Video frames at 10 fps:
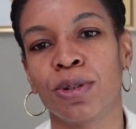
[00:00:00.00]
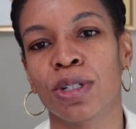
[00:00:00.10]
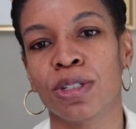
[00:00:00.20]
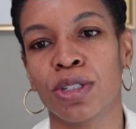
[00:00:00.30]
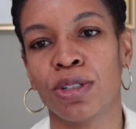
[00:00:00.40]

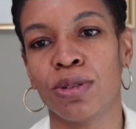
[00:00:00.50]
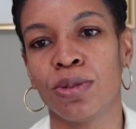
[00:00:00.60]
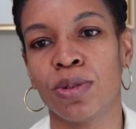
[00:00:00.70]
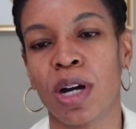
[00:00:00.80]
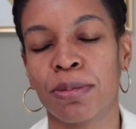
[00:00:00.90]
order
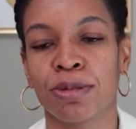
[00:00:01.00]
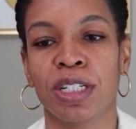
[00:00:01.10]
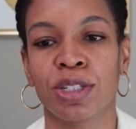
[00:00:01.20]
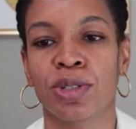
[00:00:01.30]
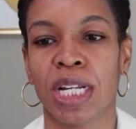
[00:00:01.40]
to
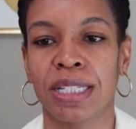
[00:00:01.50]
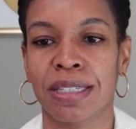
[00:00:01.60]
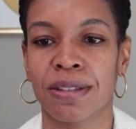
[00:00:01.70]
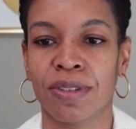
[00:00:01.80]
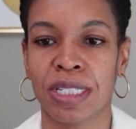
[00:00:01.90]
optimize your
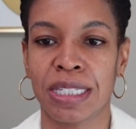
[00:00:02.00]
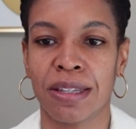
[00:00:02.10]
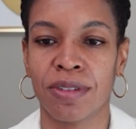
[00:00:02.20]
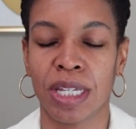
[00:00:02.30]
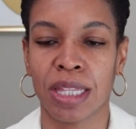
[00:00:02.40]
chances of
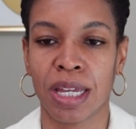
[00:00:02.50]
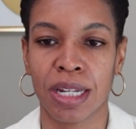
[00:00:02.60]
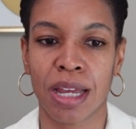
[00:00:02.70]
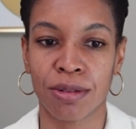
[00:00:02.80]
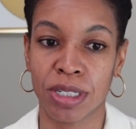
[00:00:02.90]
conceiving,
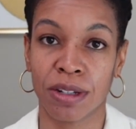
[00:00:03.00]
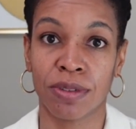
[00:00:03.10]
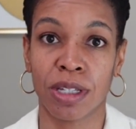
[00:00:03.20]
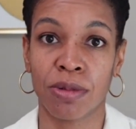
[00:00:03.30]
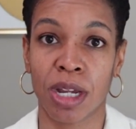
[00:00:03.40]
that I would
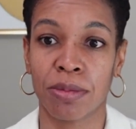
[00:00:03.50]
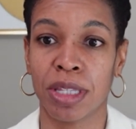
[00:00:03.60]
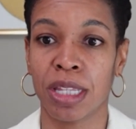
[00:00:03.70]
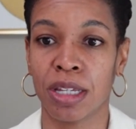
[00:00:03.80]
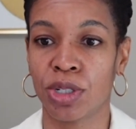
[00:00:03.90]
definitely
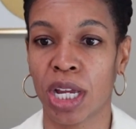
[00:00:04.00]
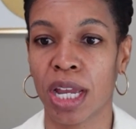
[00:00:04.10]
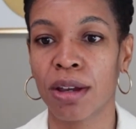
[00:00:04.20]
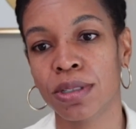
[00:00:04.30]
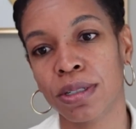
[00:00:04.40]
recommend that you
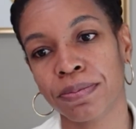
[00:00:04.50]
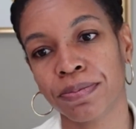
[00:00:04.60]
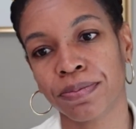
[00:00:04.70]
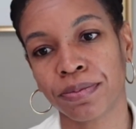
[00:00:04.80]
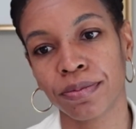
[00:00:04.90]
check out.
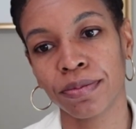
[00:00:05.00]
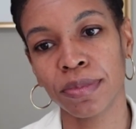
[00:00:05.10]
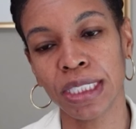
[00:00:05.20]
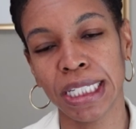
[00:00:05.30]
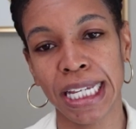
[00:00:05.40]

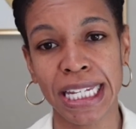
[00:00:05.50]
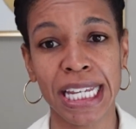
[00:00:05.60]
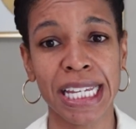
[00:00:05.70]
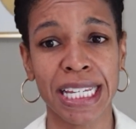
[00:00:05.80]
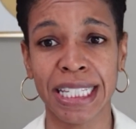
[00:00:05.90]

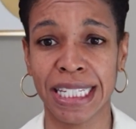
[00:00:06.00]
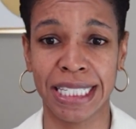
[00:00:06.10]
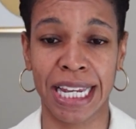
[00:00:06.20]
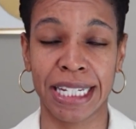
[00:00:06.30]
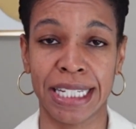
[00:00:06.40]
Any
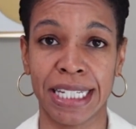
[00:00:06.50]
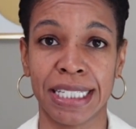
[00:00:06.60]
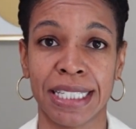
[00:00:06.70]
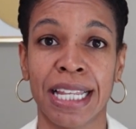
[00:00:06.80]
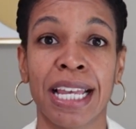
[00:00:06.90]
healing
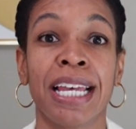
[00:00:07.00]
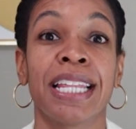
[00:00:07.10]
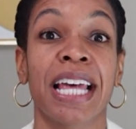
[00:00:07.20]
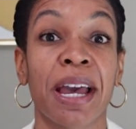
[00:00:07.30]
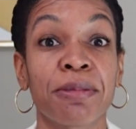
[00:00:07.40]
techniques,
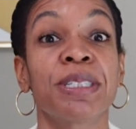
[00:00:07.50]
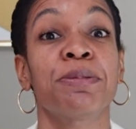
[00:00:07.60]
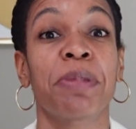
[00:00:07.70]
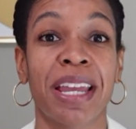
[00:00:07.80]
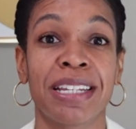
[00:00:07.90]
that would
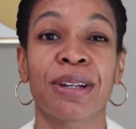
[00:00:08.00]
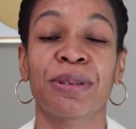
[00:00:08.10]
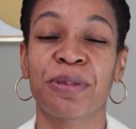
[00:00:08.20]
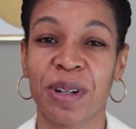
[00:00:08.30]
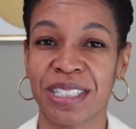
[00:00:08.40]
depend
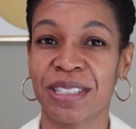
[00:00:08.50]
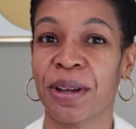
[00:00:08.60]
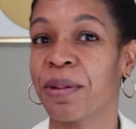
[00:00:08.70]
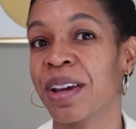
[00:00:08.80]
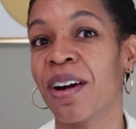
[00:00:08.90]
on what's
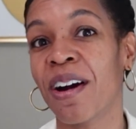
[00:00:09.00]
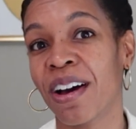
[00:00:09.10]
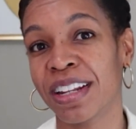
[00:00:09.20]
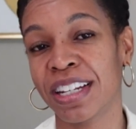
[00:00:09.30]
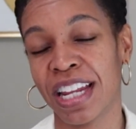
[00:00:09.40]
going
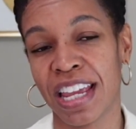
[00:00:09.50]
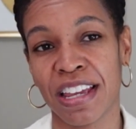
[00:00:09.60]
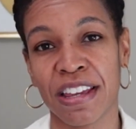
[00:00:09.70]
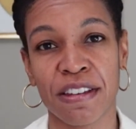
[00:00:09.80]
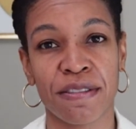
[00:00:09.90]
on.
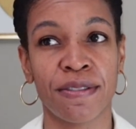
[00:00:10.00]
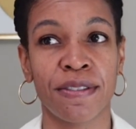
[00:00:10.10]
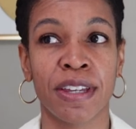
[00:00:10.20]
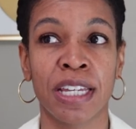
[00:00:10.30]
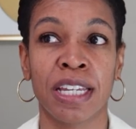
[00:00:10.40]

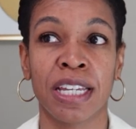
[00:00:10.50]
If